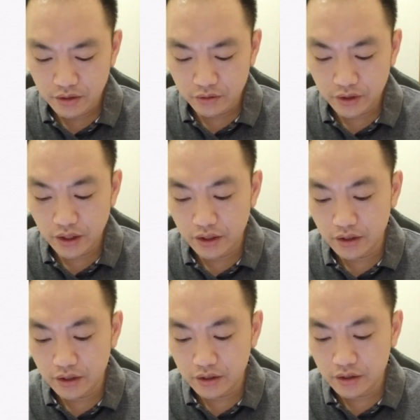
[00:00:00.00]
Okay,
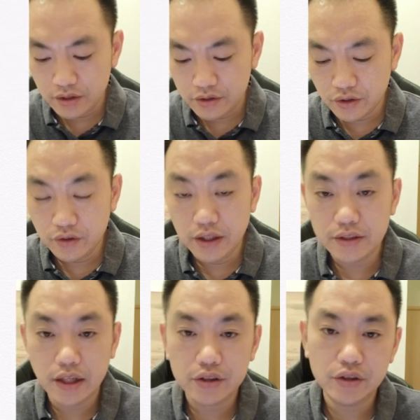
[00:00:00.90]
so
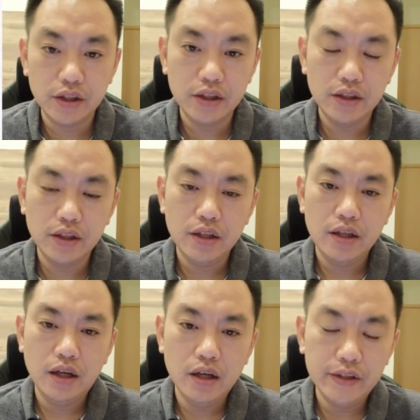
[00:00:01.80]
that's actually
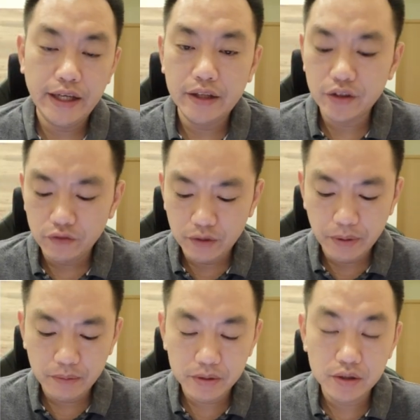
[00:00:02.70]
the end of the
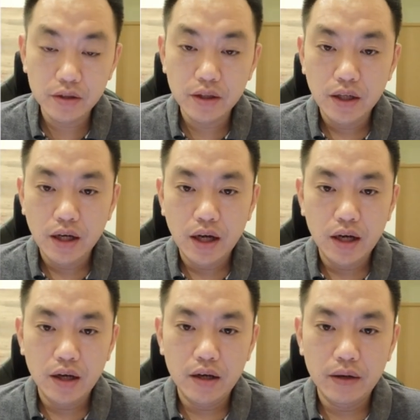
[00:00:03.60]
paper.
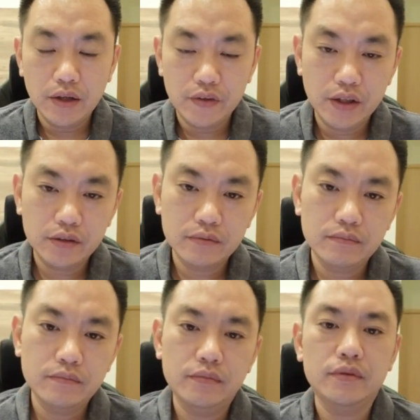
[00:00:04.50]
I think
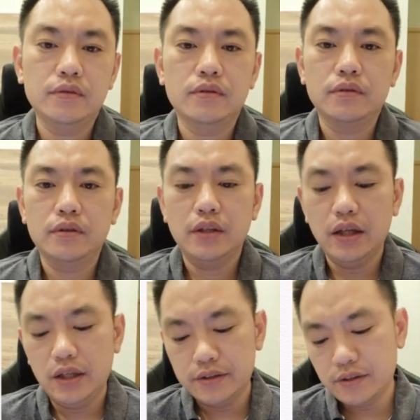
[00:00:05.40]

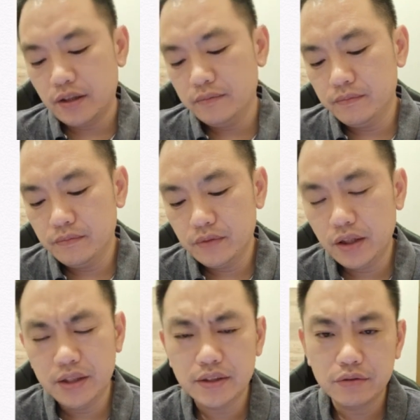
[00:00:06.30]
there
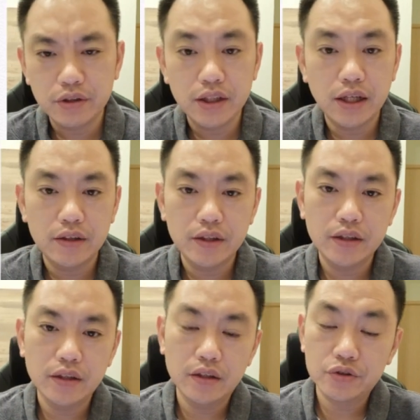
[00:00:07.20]
isn't really
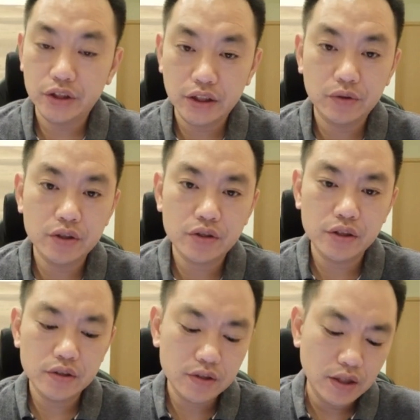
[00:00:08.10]
any tricky
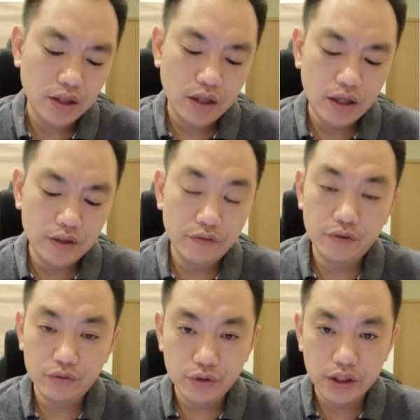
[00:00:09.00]
questions, and if
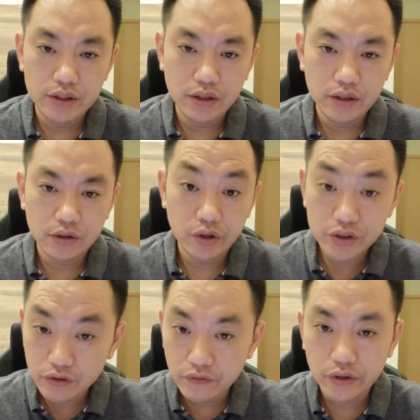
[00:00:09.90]
you read the
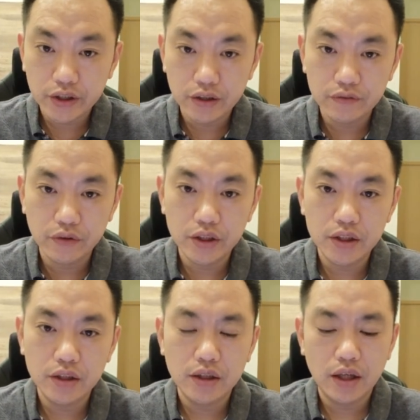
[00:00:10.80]
question very
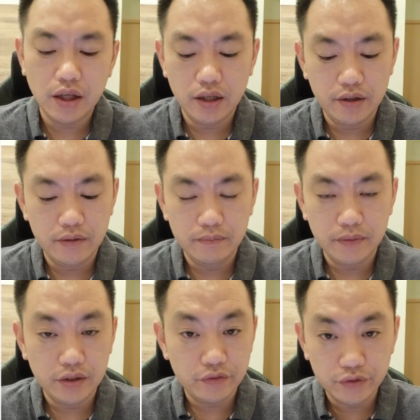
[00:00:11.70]
carefully,
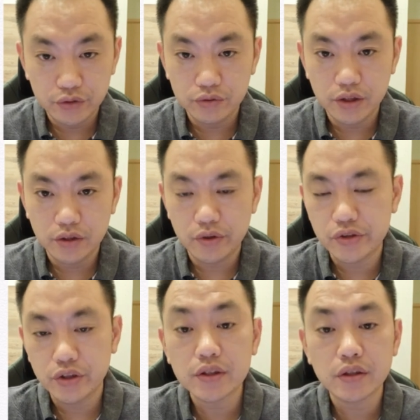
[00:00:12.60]
and if you do the
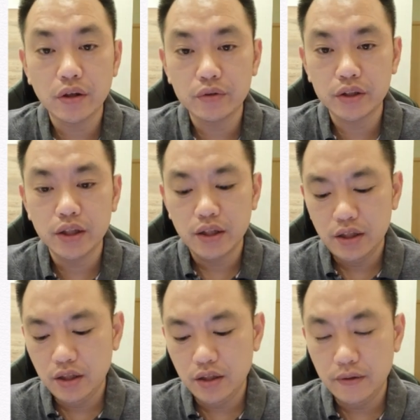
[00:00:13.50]
question slowly,
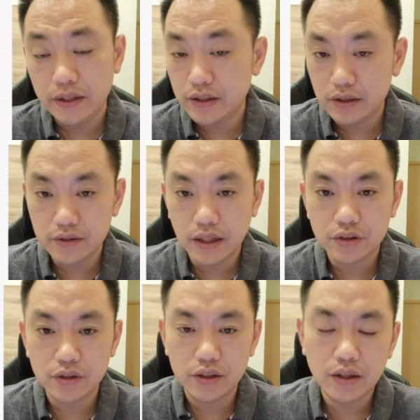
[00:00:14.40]
I think it's
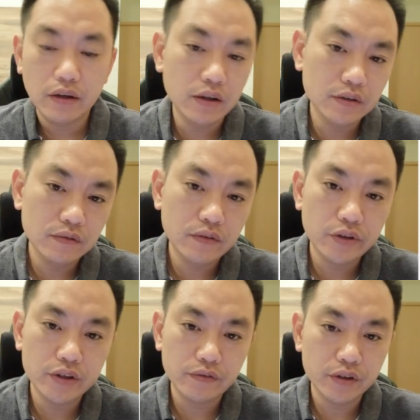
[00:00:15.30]
actually not
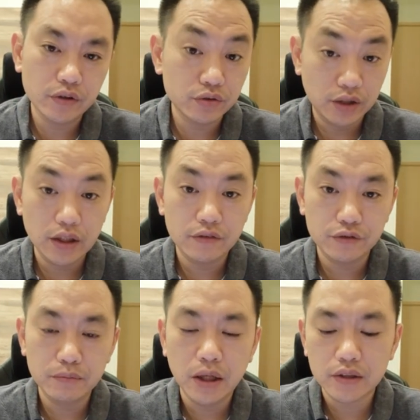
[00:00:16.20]
very difficult to get a
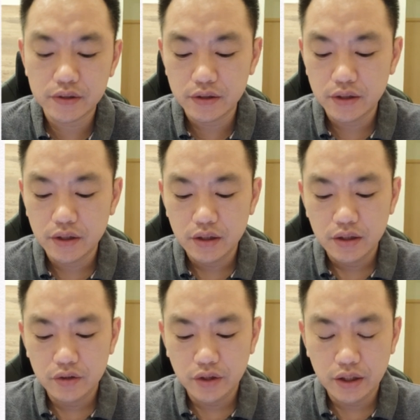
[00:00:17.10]
full marks.
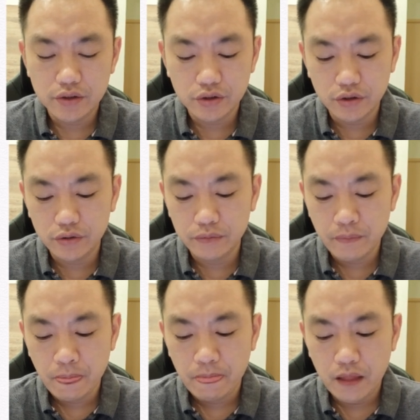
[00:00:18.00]
Okay, so
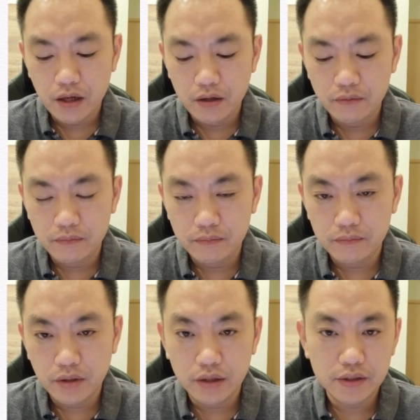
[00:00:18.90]

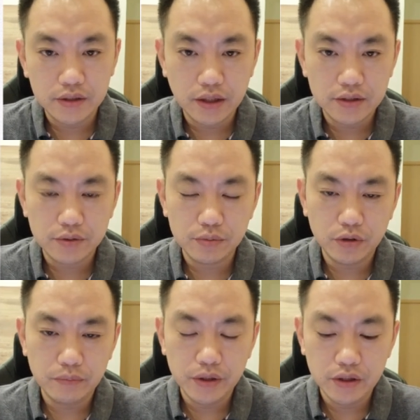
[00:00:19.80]
I think that
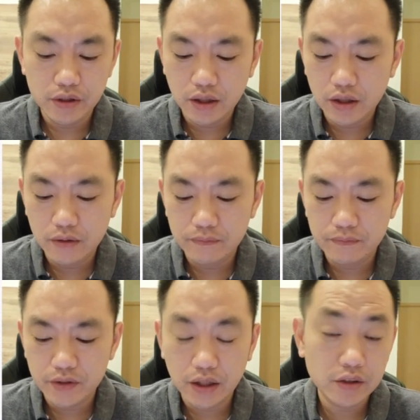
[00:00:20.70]
will be
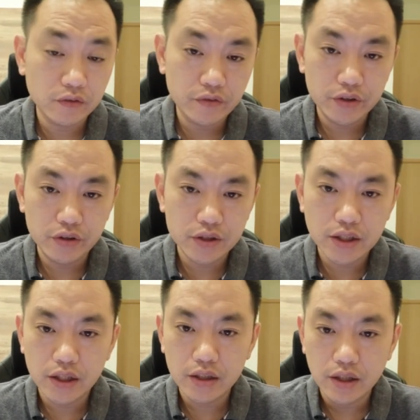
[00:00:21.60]
the end of the video
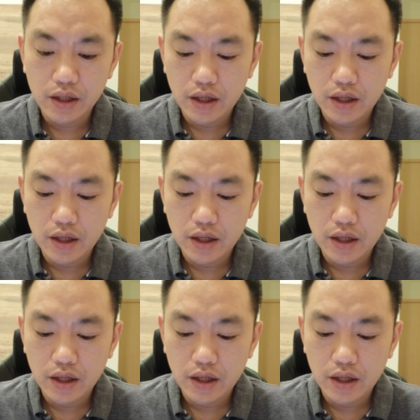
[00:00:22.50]
today.